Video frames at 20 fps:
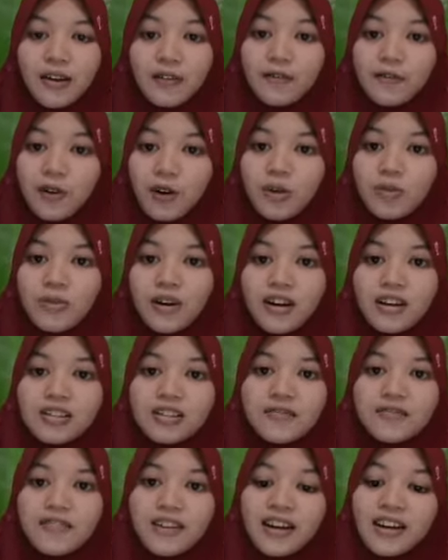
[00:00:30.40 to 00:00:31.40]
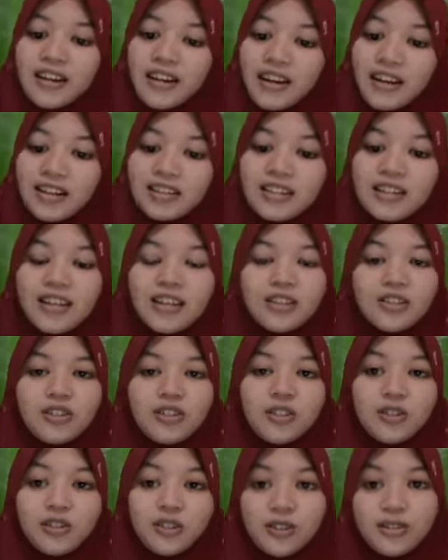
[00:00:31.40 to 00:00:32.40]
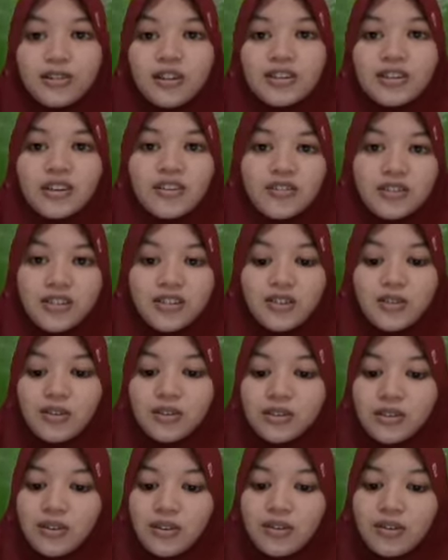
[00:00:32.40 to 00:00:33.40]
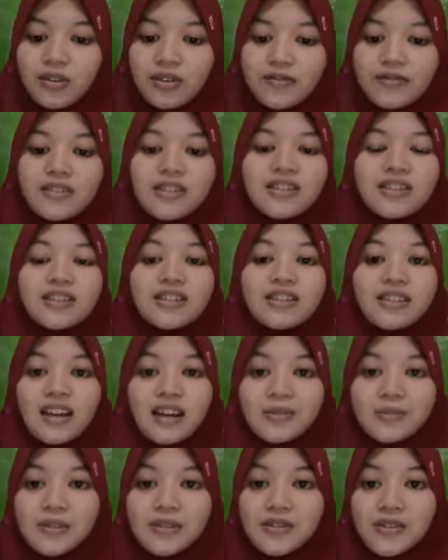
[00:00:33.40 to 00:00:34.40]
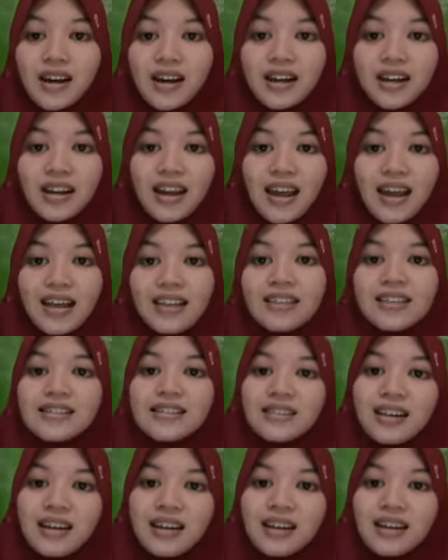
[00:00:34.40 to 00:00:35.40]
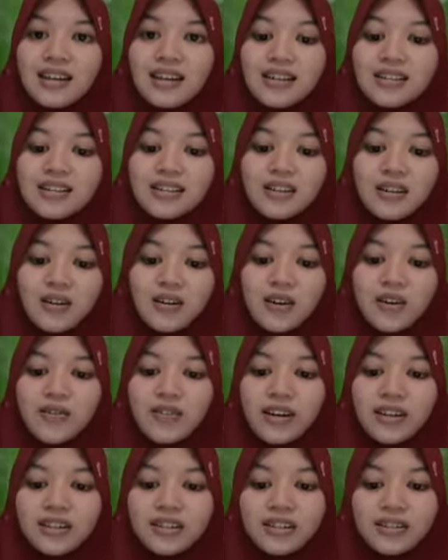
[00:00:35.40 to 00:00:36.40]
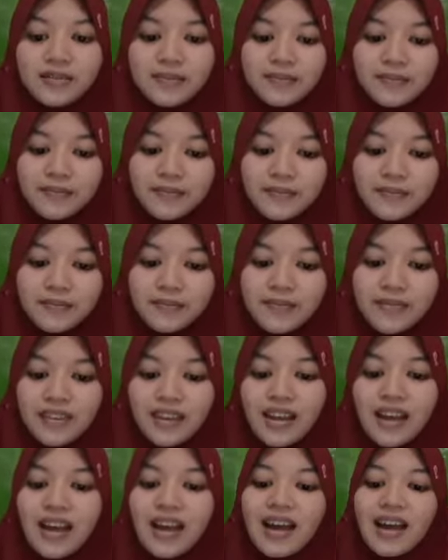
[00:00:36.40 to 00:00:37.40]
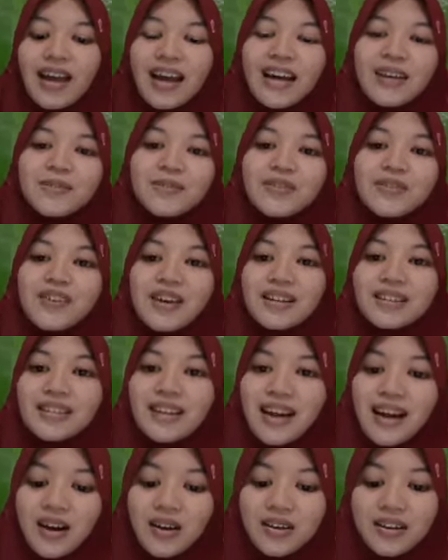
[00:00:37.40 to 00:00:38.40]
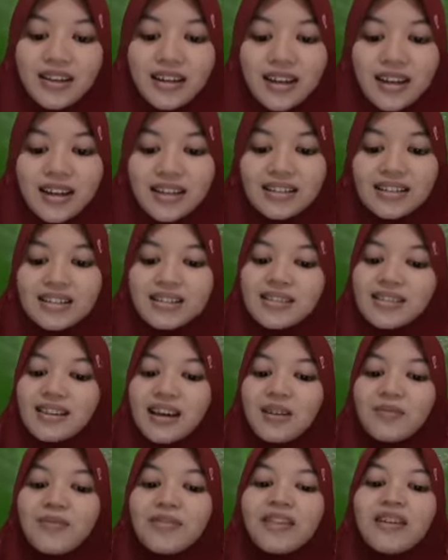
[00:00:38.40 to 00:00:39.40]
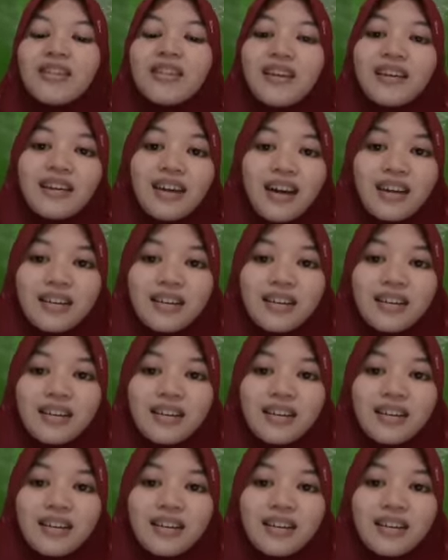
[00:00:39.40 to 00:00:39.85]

Form are divided into two categories also. The first is abstract and the second is concrete. Abstract noun is something that